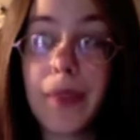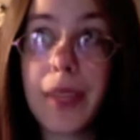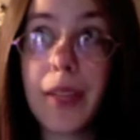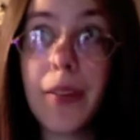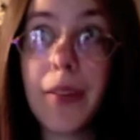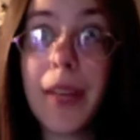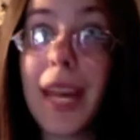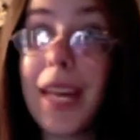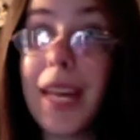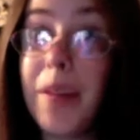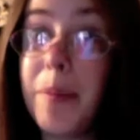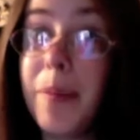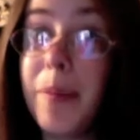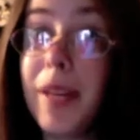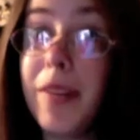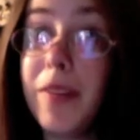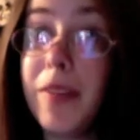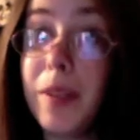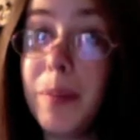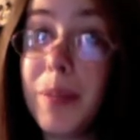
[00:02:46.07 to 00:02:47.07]
Okay, bit
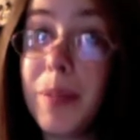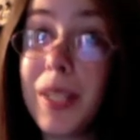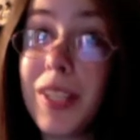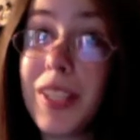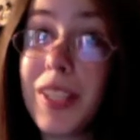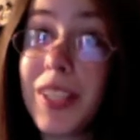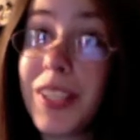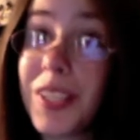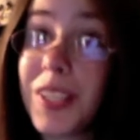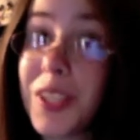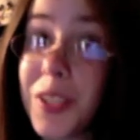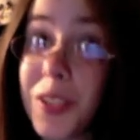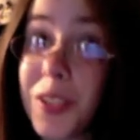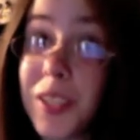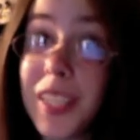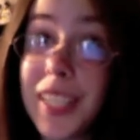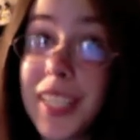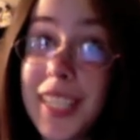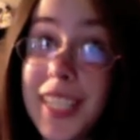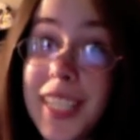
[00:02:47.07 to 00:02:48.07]
of a personal
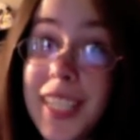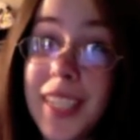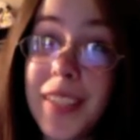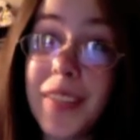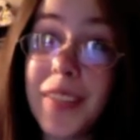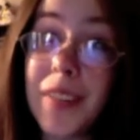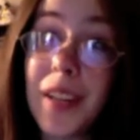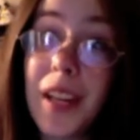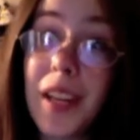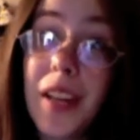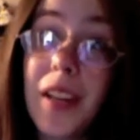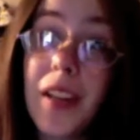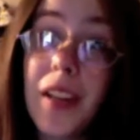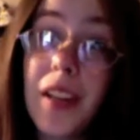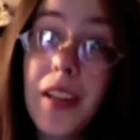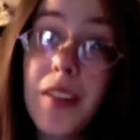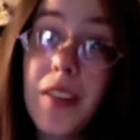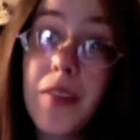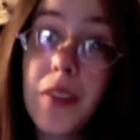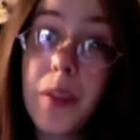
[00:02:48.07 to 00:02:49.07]
story here.
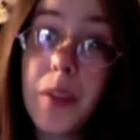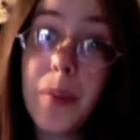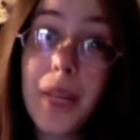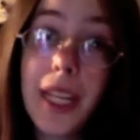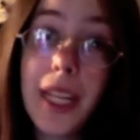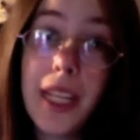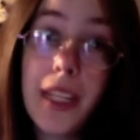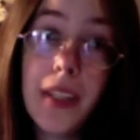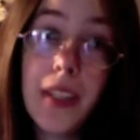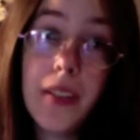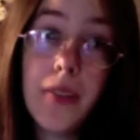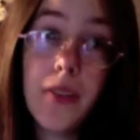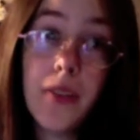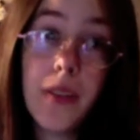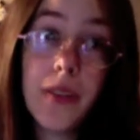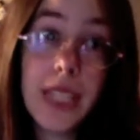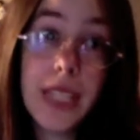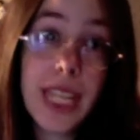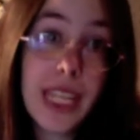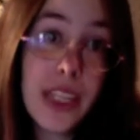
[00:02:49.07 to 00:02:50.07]
For me,
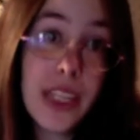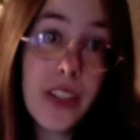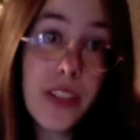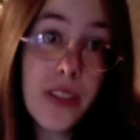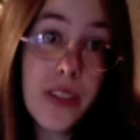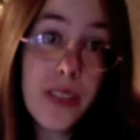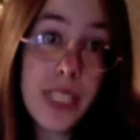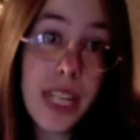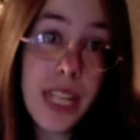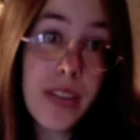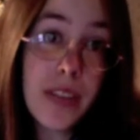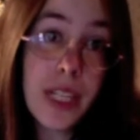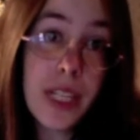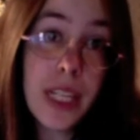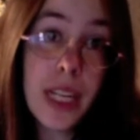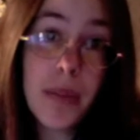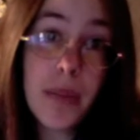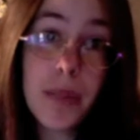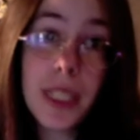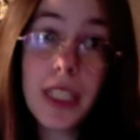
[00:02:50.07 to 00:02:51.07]
from the age of 7
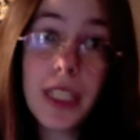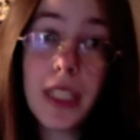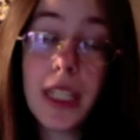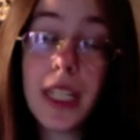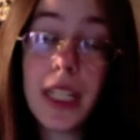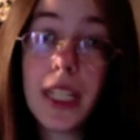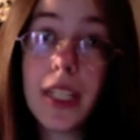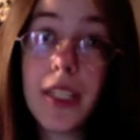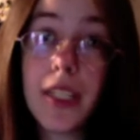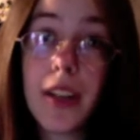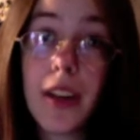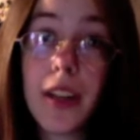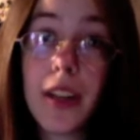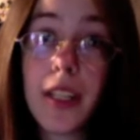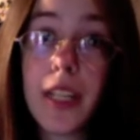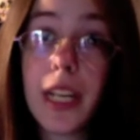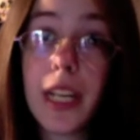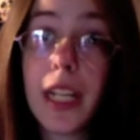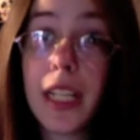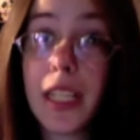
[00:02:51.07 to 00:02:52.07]
up until I
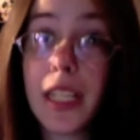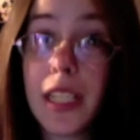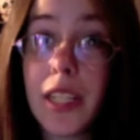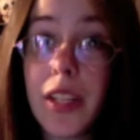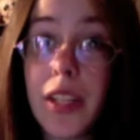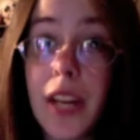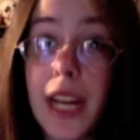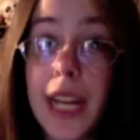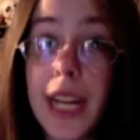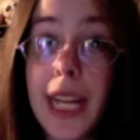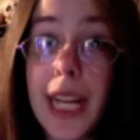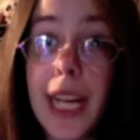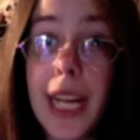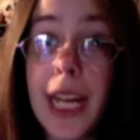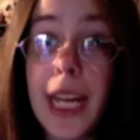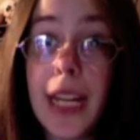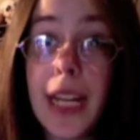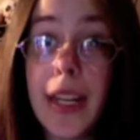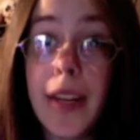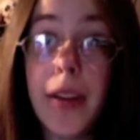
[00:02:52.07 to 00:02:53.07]
started college, I
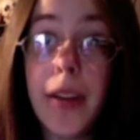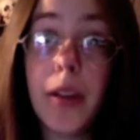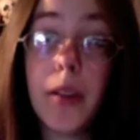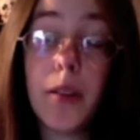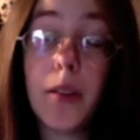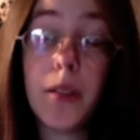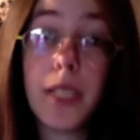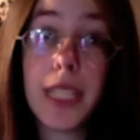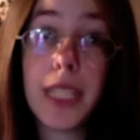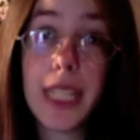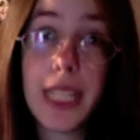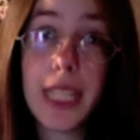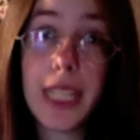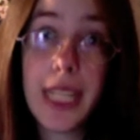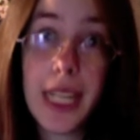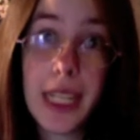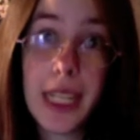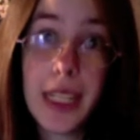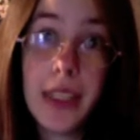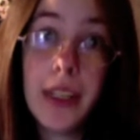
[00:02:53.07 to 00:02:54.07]
had
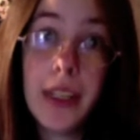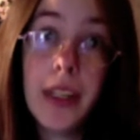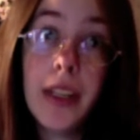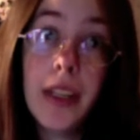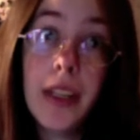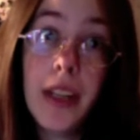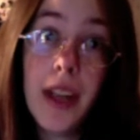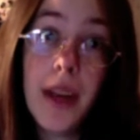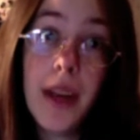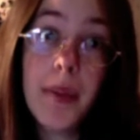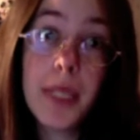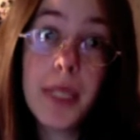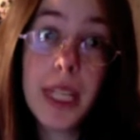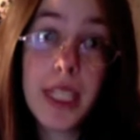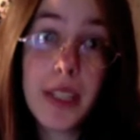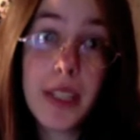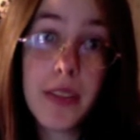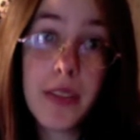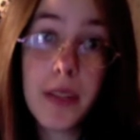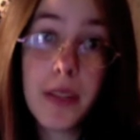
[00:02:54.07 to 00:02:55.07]
OCD,
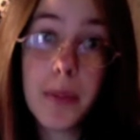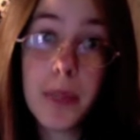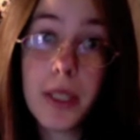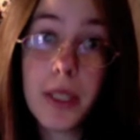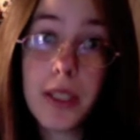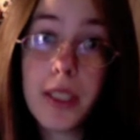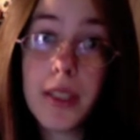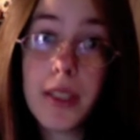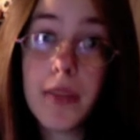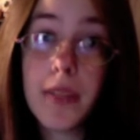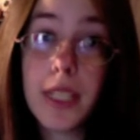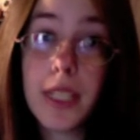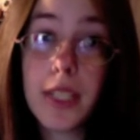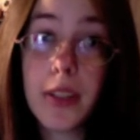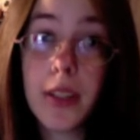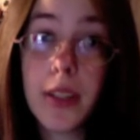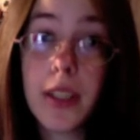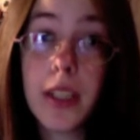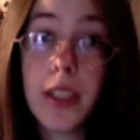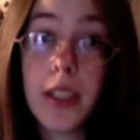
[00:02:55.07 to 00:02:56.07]
obsessive compulsive
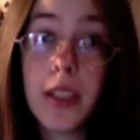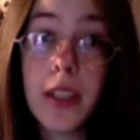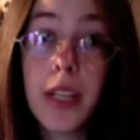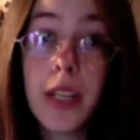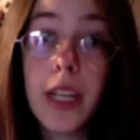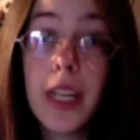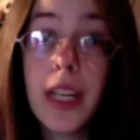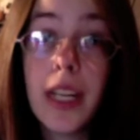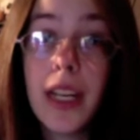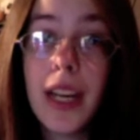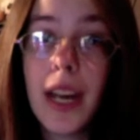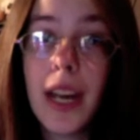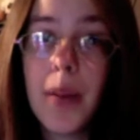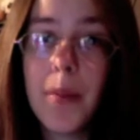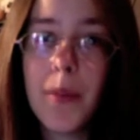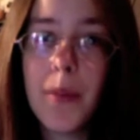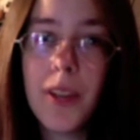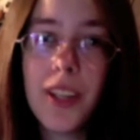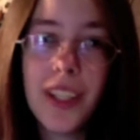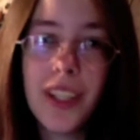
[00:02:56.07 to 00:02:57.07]
disorder. I'm
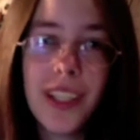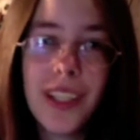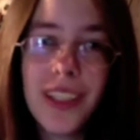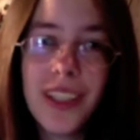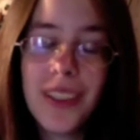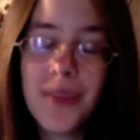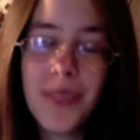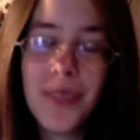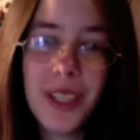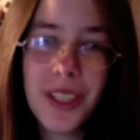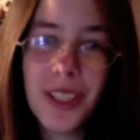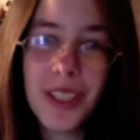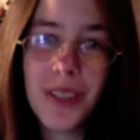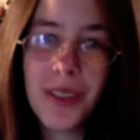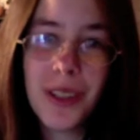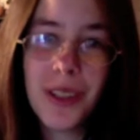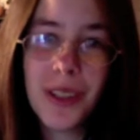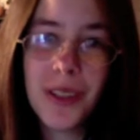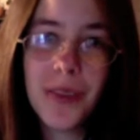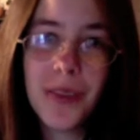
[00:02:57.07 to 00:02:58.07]
sure most of
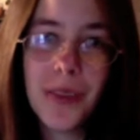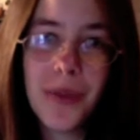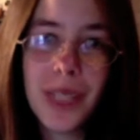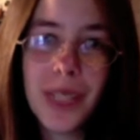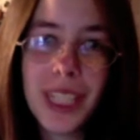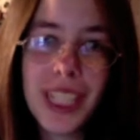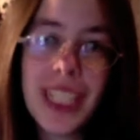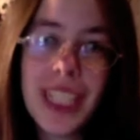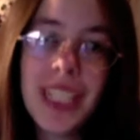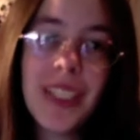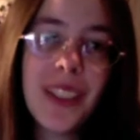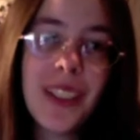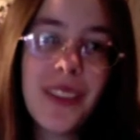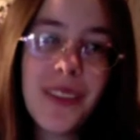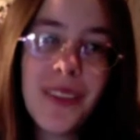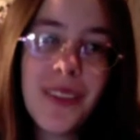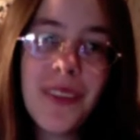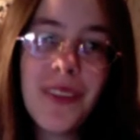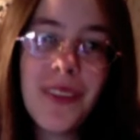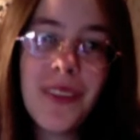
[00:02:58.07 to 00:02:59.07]
you are familiar
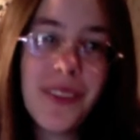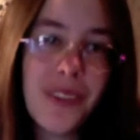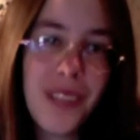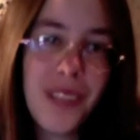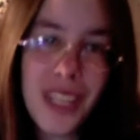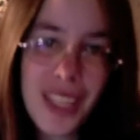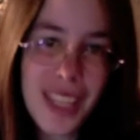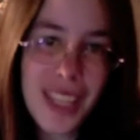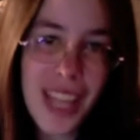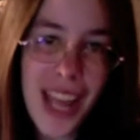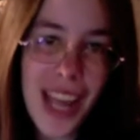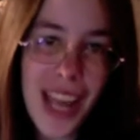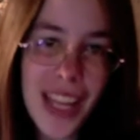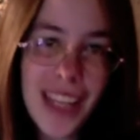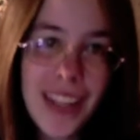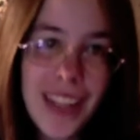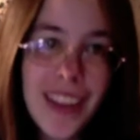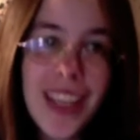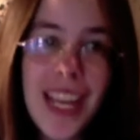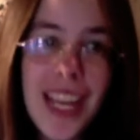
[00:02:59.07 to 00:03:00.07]
with that,
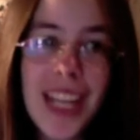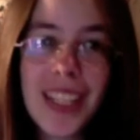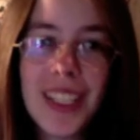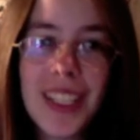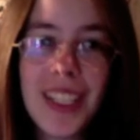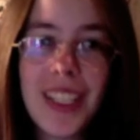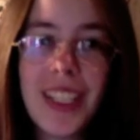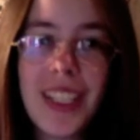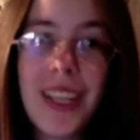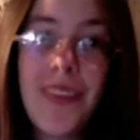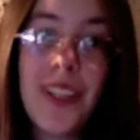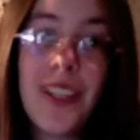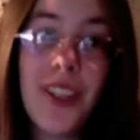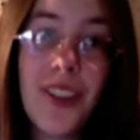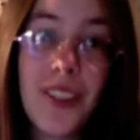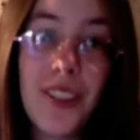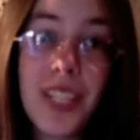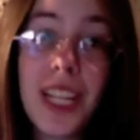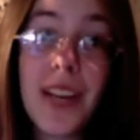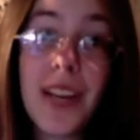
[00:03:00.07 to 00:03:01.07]
thanks to TV
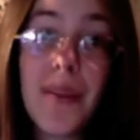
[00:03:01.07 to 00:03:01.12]
shows like